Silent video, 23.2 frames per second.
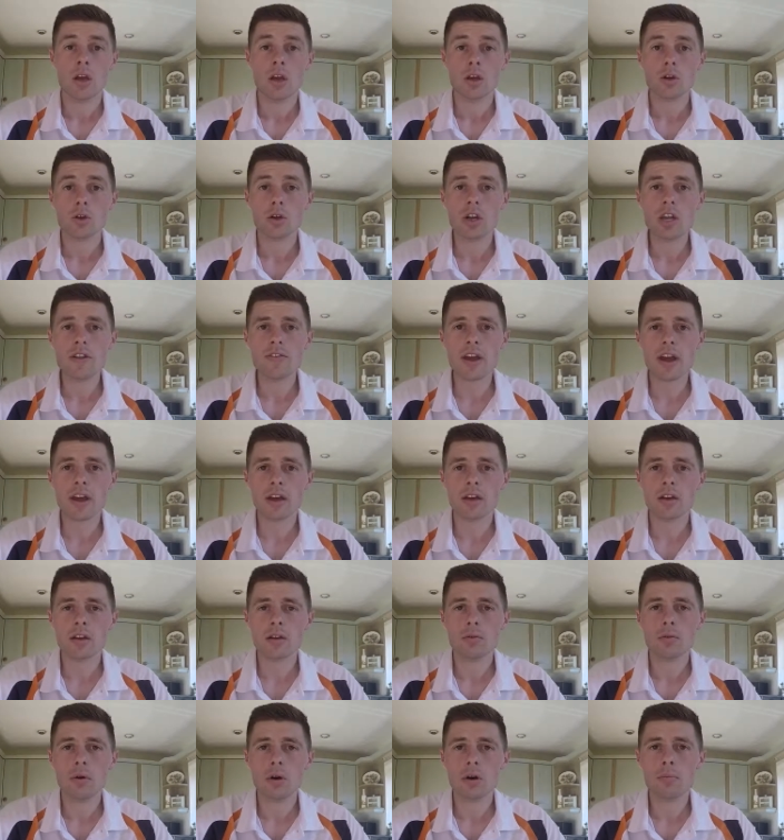Good evening,
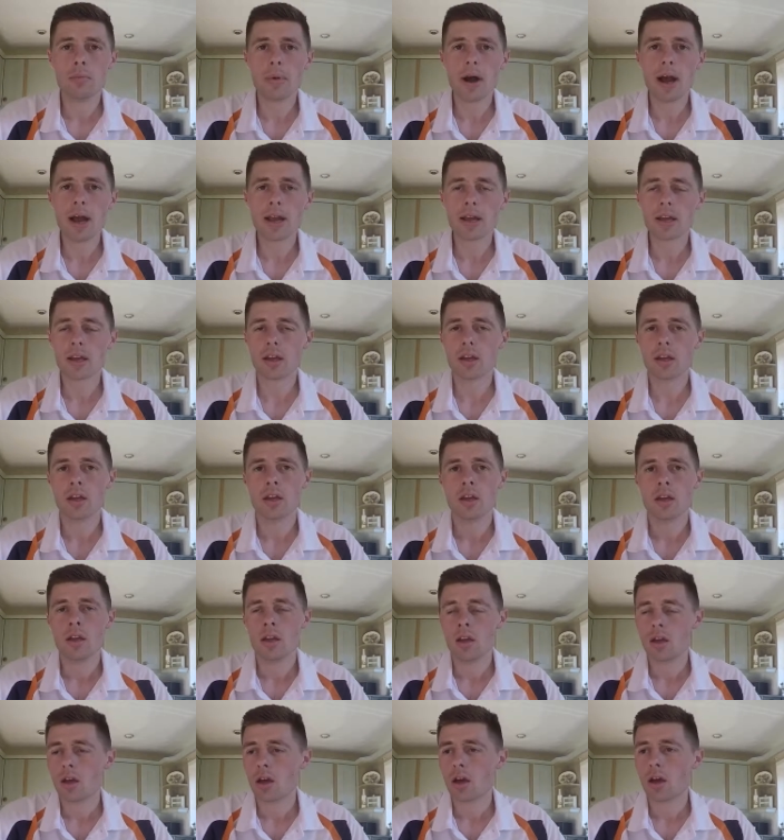welcome back.
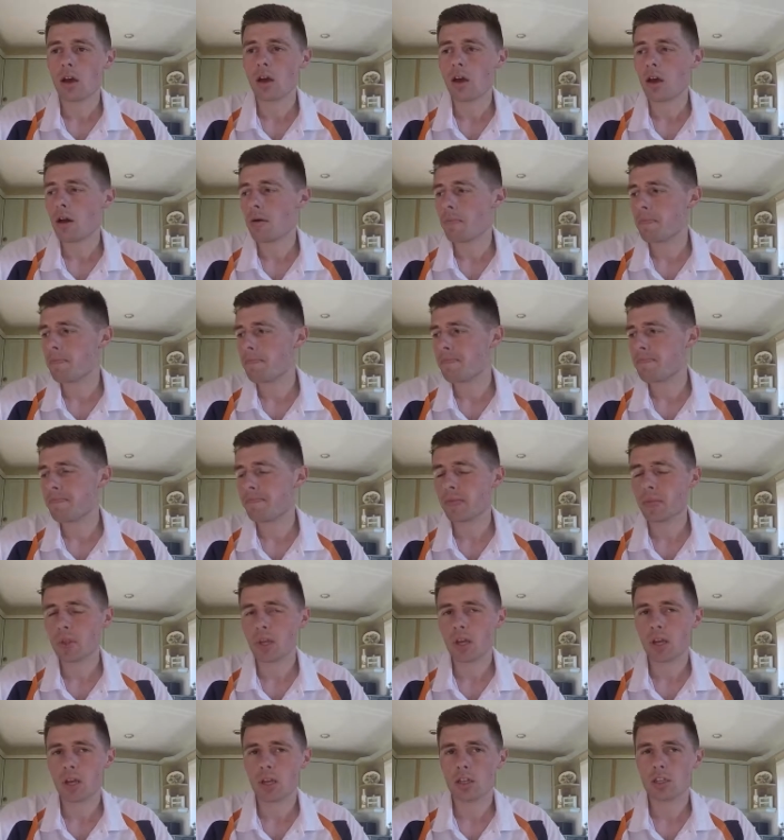
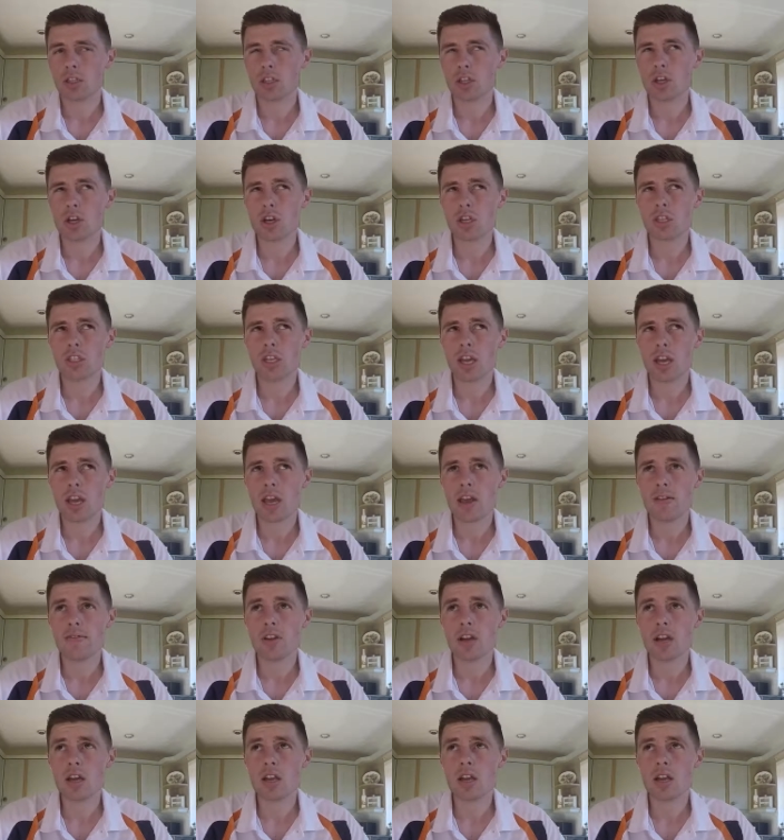It's Thursday
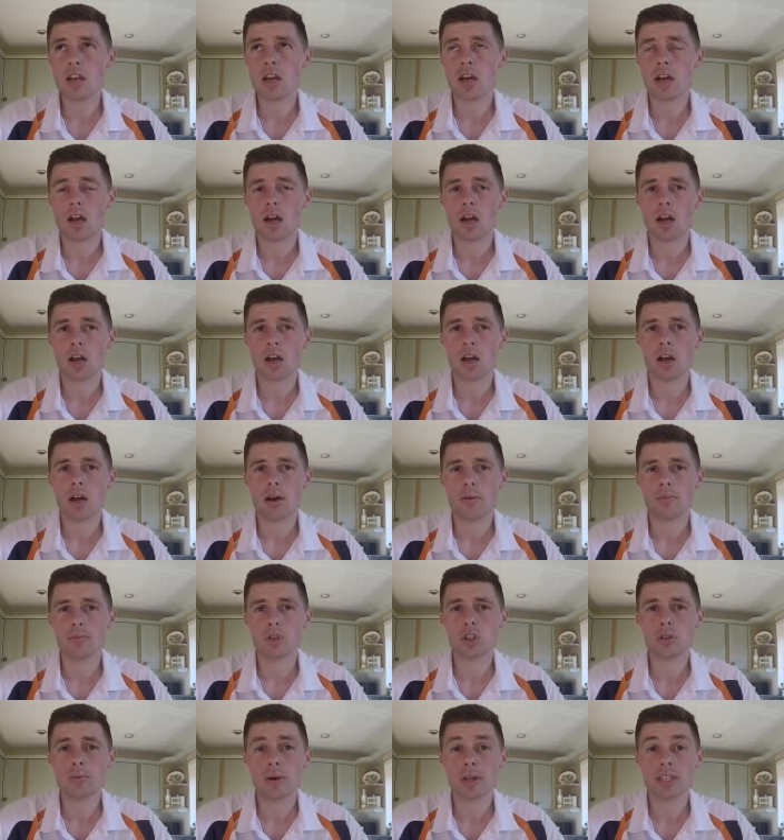evening. I'm
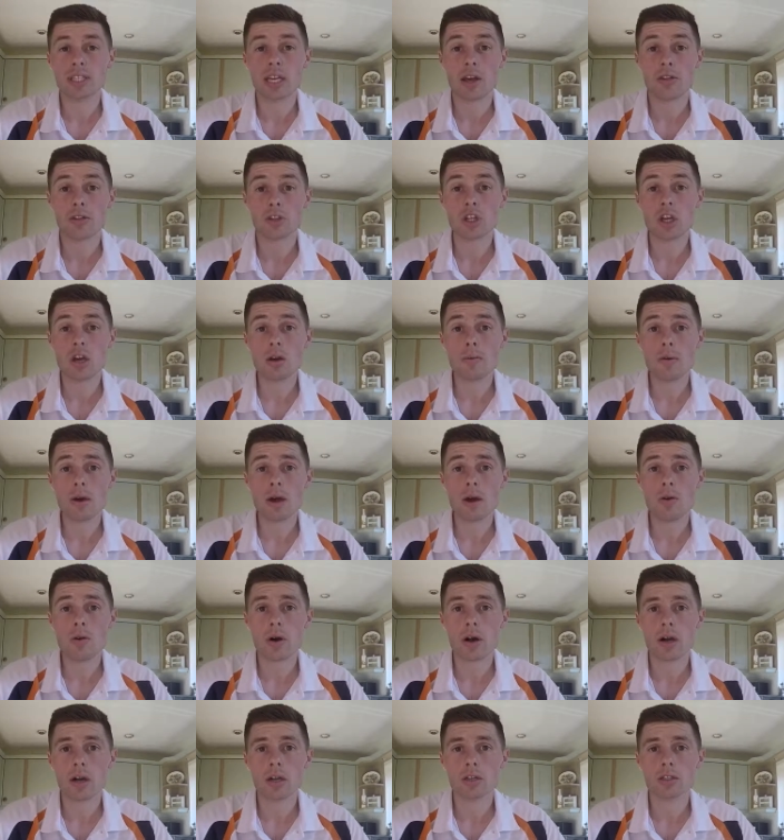just about to get on the turbo
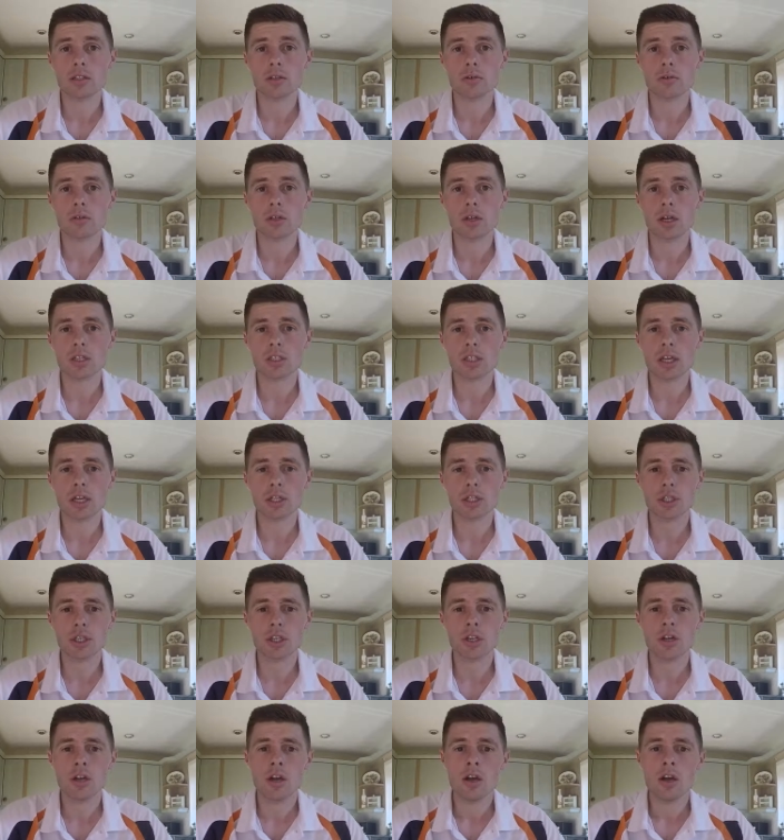and do tonight's
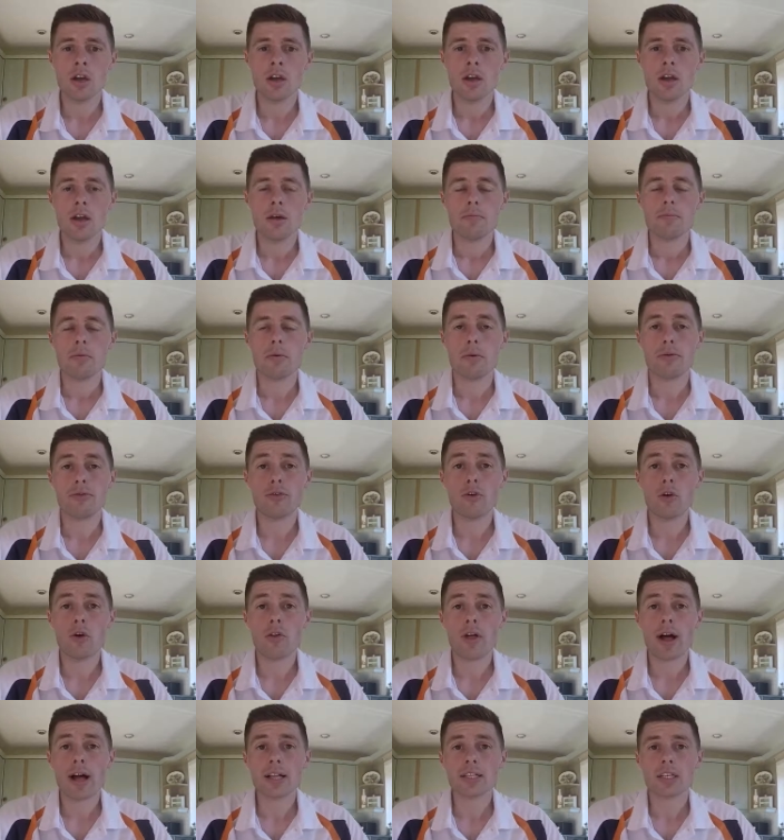session. But before
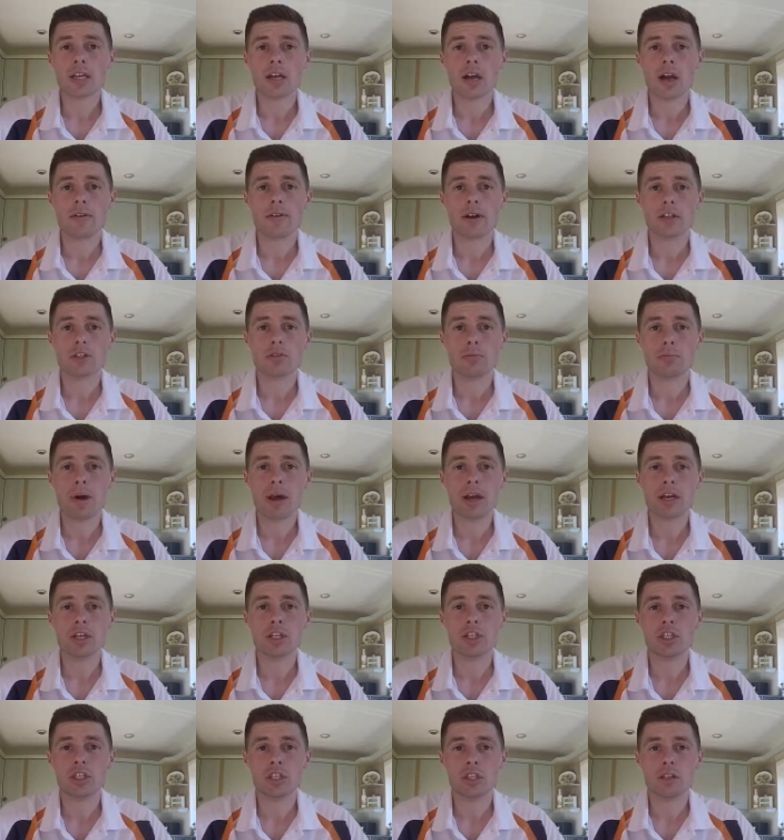that, I've had some
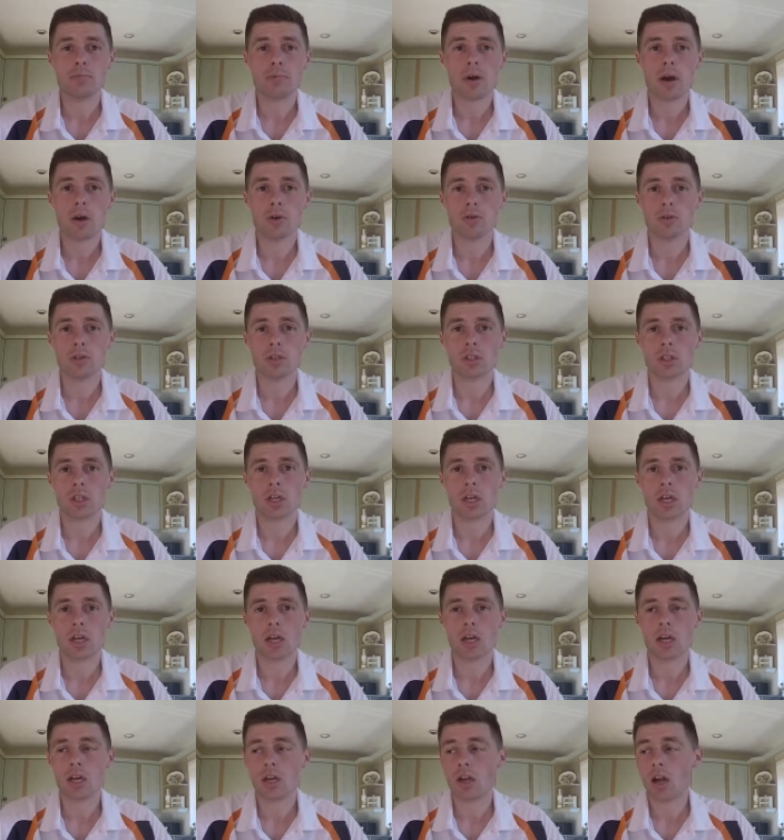packages in the post,
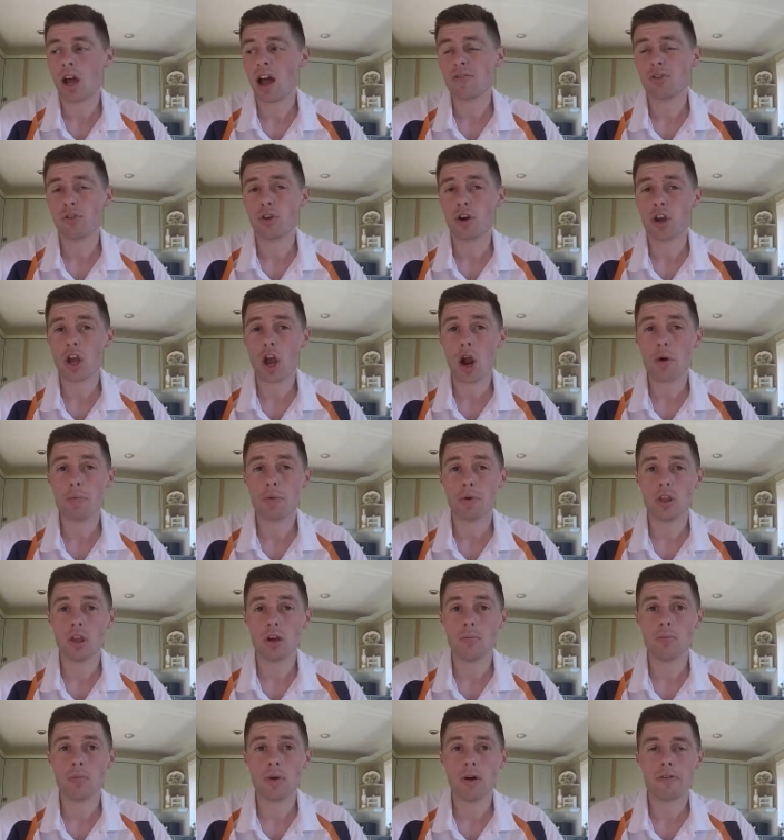and I have already opened
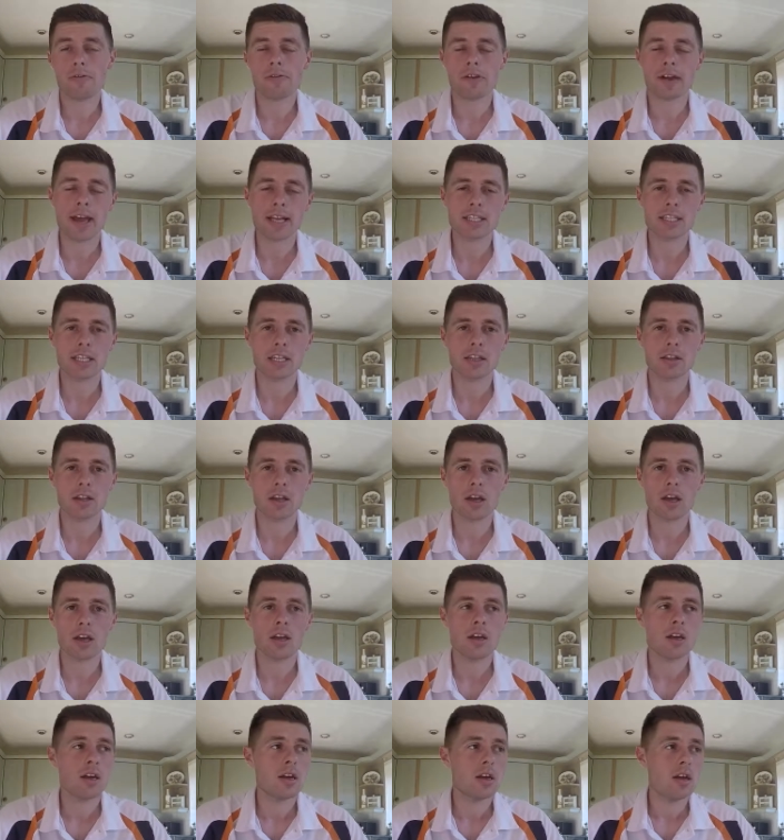them, forgetting
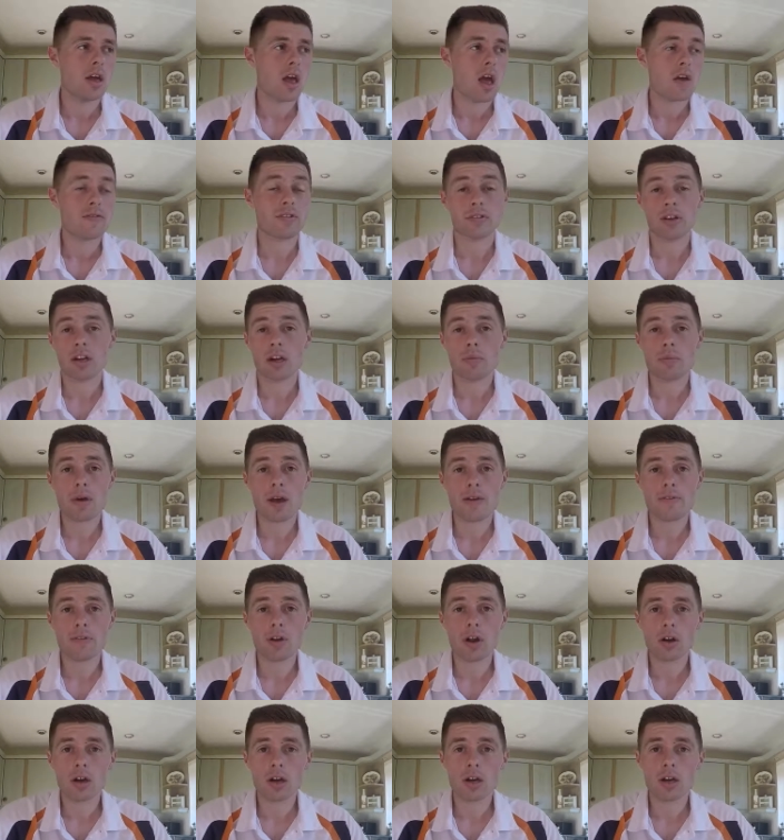that if I'm going to be a
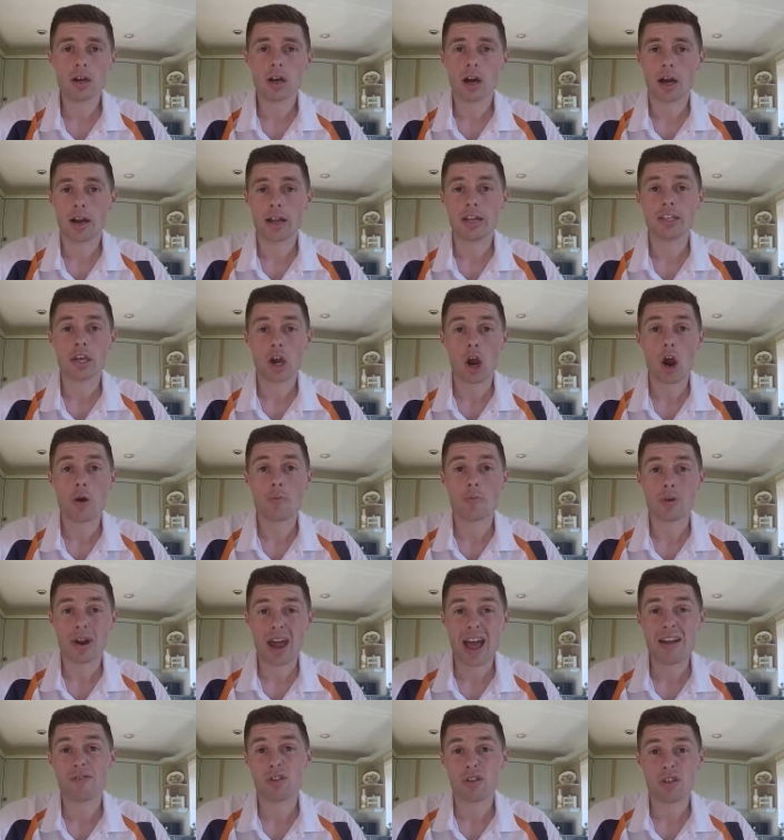vlogger, I need to open
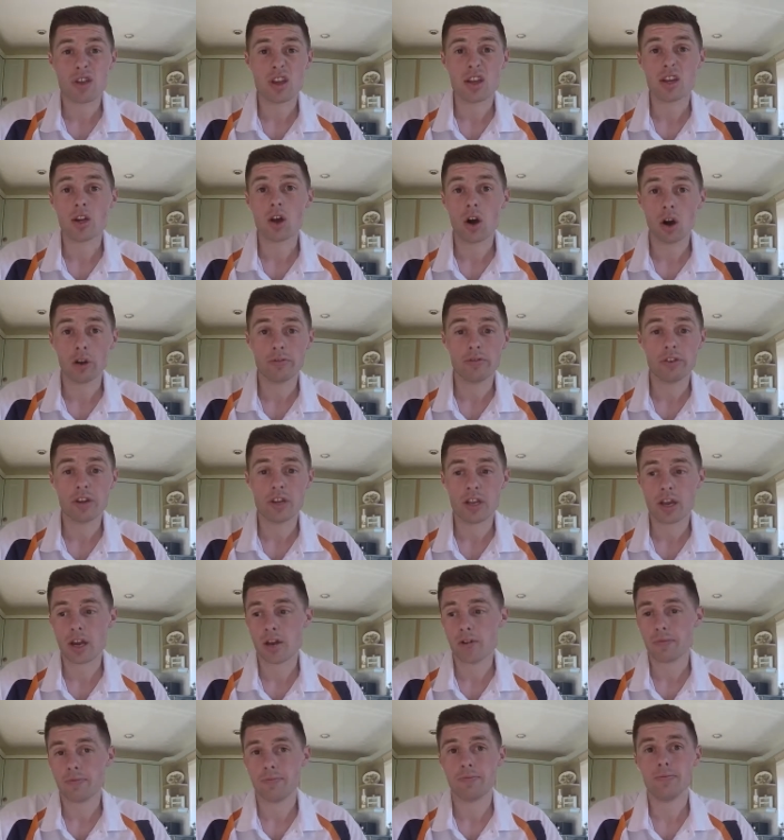everything on
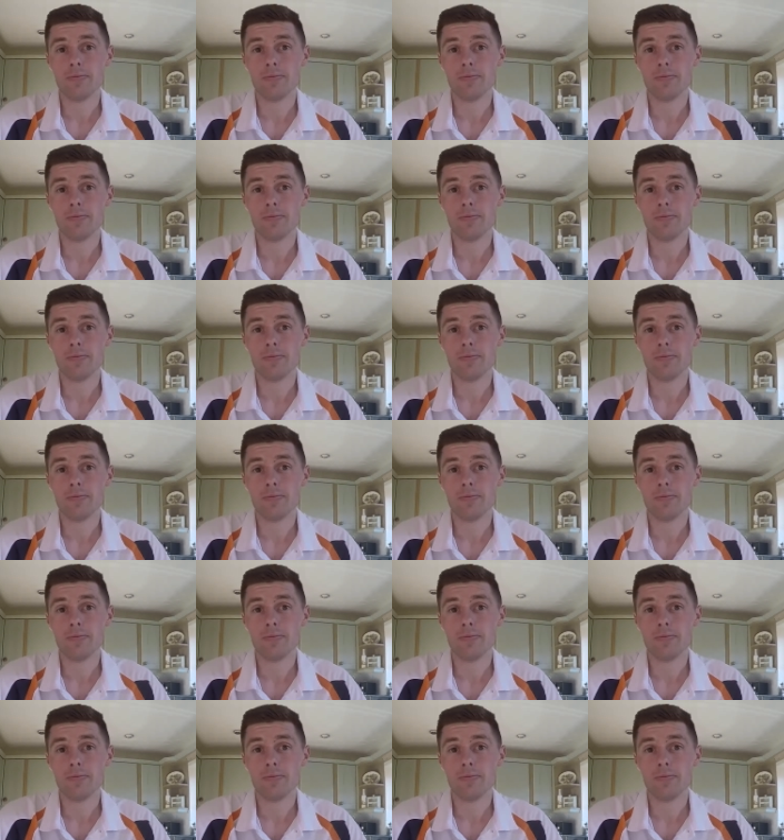video.